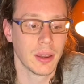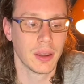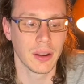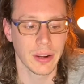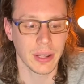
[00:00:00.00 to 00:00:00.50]

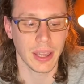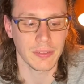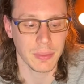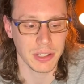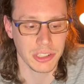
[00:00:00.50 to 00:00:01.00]
all right, I have
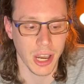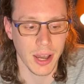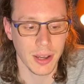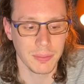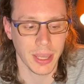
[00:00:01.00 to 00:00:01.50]
my
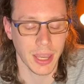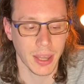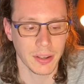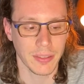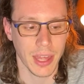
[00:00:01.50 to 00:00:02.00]
job
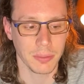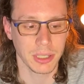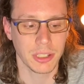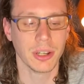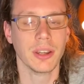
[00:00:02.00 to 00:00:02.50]
and that'll be
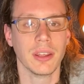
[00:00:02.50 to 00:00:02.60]
good.